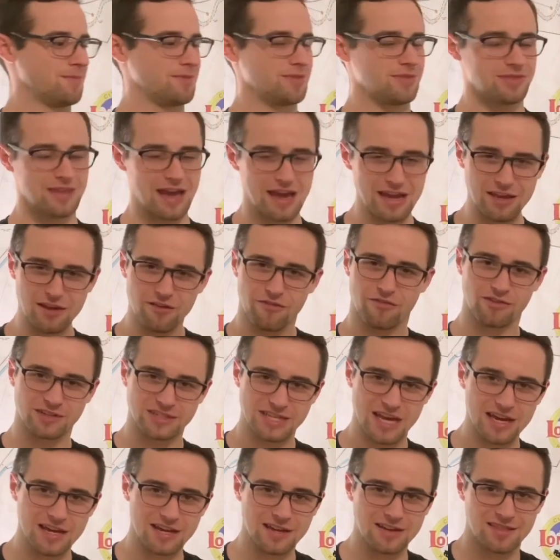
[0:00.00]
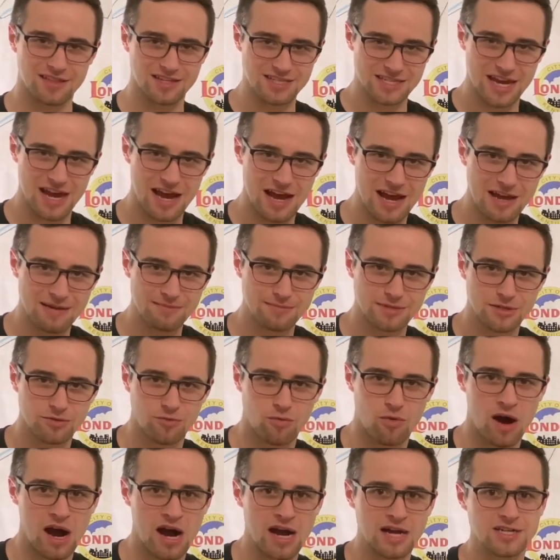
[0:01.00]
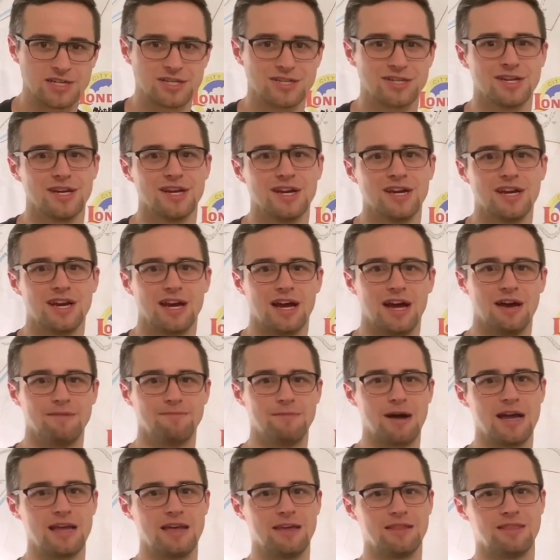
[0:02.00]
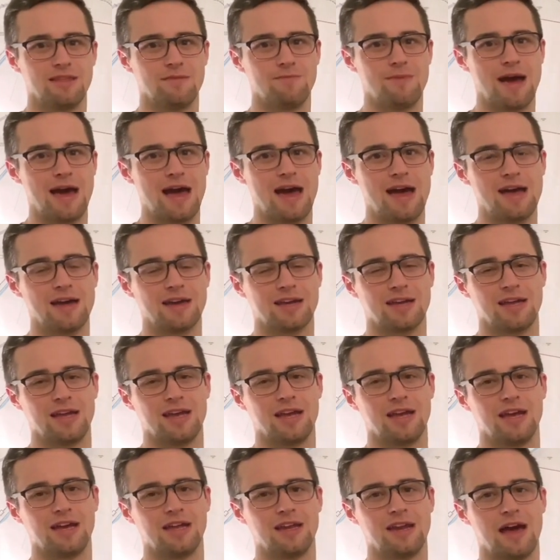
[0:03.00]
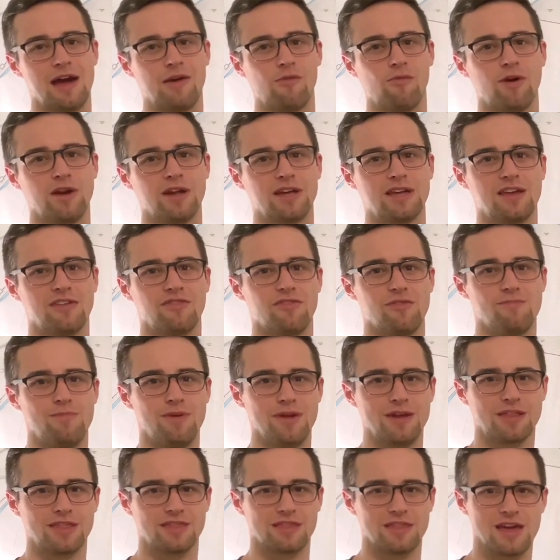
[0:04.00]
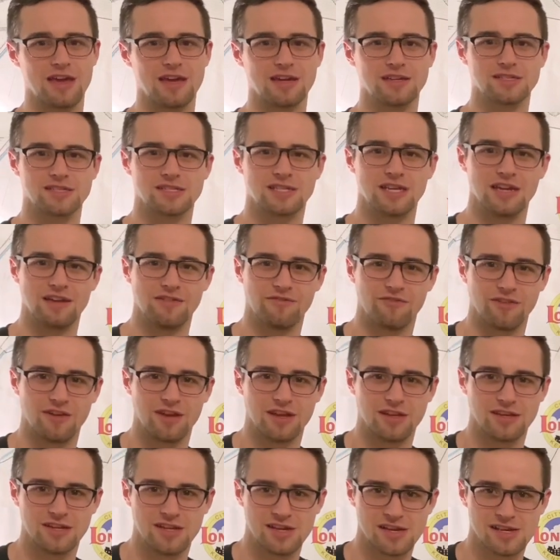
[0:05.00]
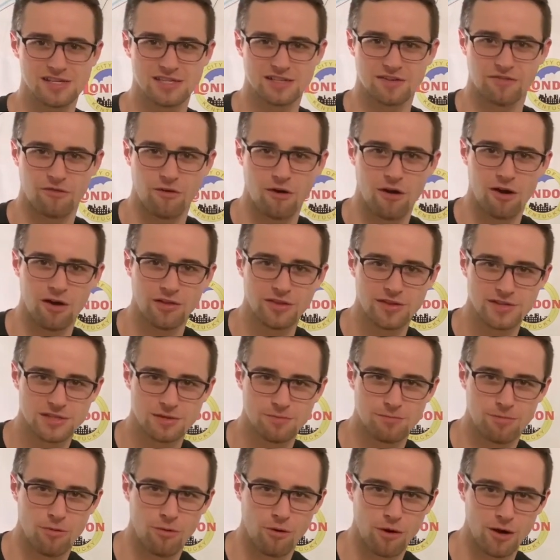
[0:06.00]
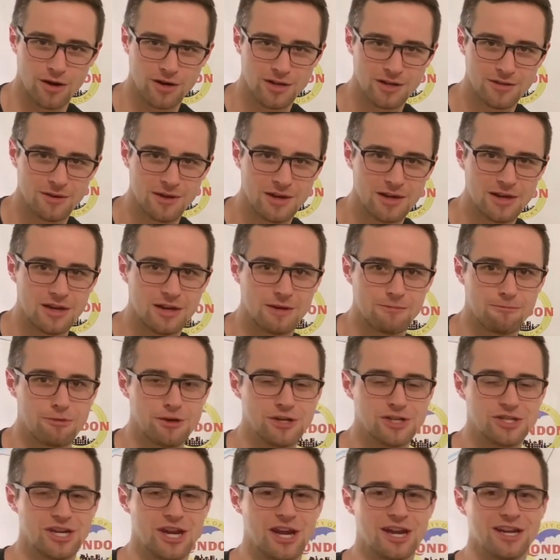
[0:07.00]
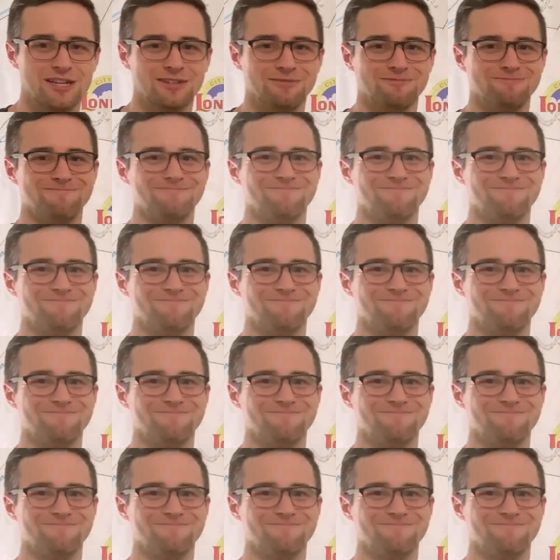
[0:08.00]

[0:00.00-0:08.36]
Thank you for taking the time to watch my In the Bag, and I want to give a big thanks to Infinite Disc for all the support. Appreciate it.